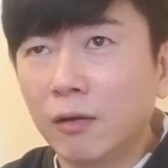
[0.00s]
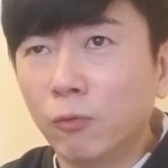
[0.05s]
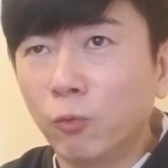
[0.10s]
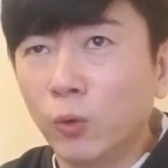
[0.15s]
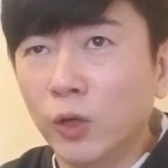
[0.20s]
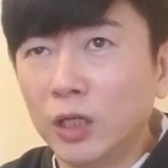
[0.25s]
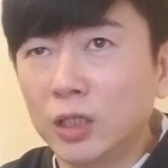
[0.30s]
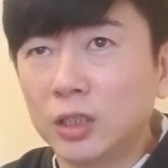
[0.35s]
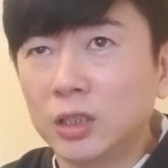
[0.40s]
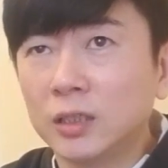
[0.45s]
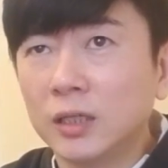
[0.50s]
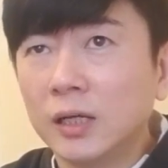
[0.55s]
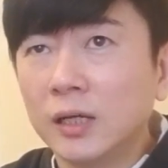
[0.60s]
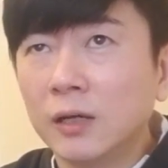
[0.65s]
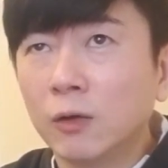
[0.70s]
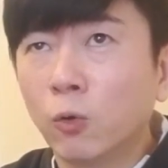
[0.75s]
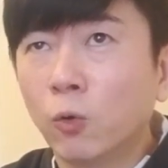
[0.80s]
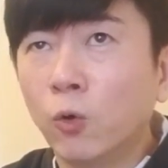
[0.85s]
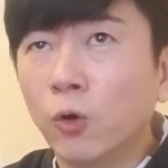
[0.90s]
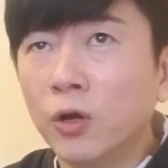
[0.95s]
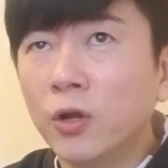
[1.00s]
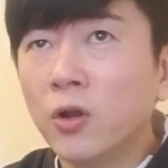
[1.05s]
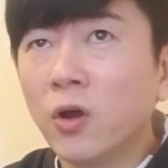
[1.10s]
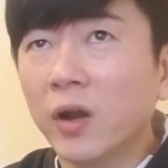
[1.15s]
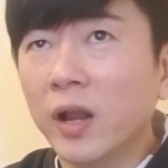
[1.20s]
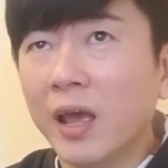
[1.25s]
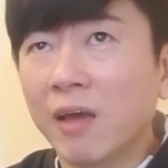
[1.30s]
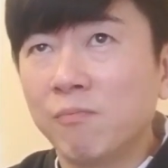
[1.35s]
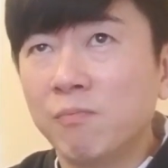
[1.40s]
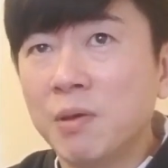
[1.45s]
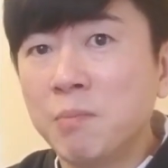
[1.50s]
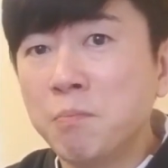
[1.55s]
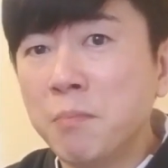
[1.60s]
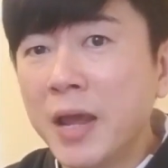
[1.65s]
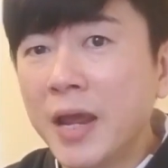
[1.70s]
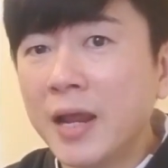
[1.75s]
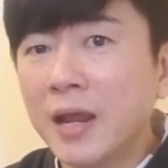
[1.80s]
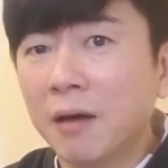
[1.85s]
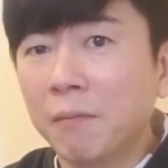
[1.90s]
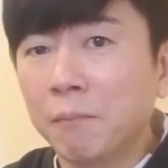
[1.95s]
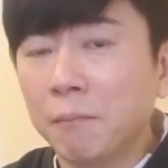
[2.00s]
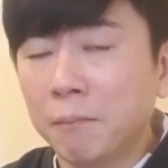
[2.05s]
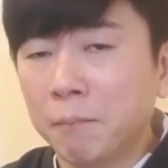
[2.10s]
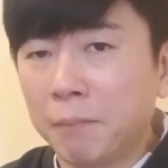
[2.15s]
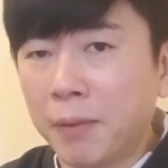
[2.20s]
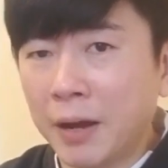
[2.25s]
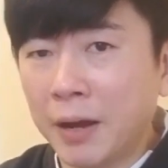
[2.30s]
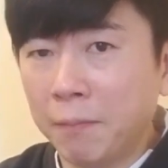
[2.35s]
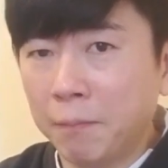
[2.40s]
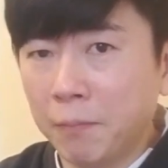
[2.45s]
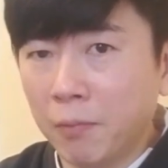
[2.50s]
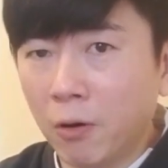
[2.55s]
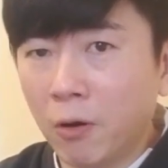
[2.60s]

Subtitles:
which could not have been made up by